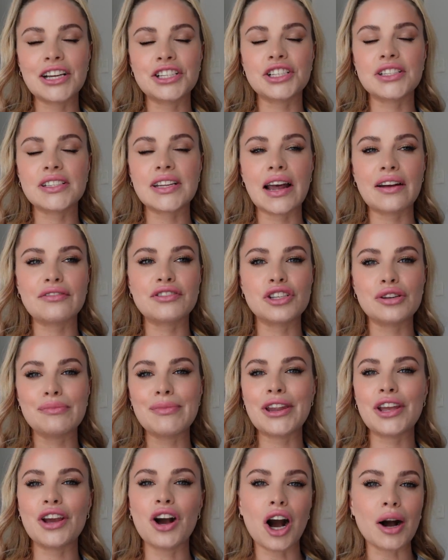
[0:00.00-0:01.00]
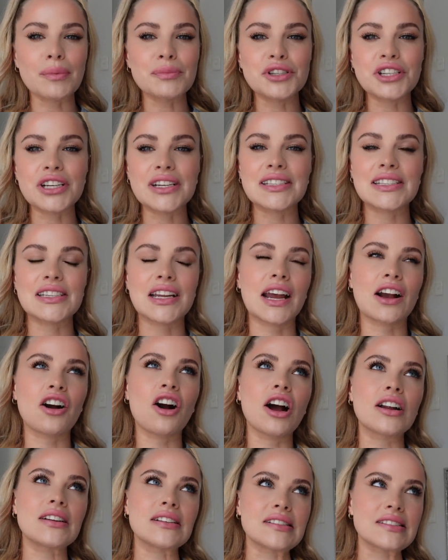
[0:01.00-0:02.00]
I just have too many options and I
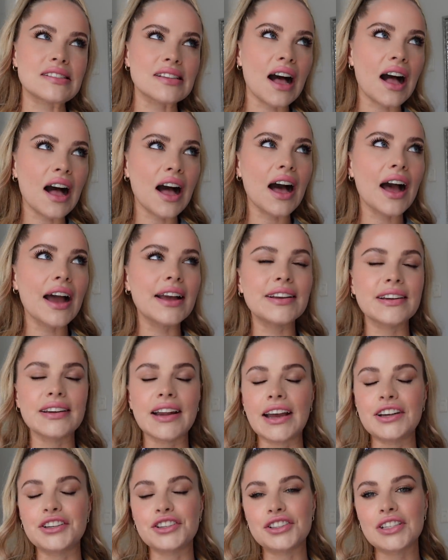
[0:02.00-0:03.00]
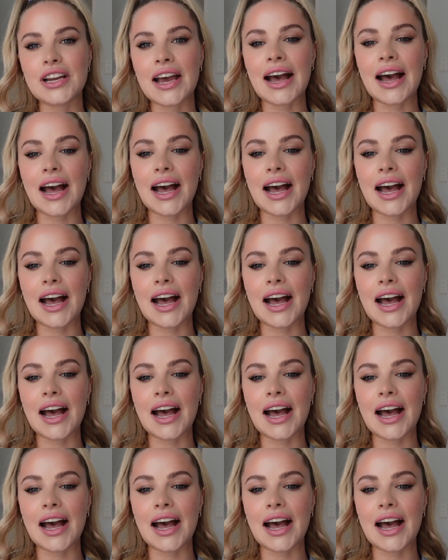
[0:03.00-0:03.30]
can't decide and I don't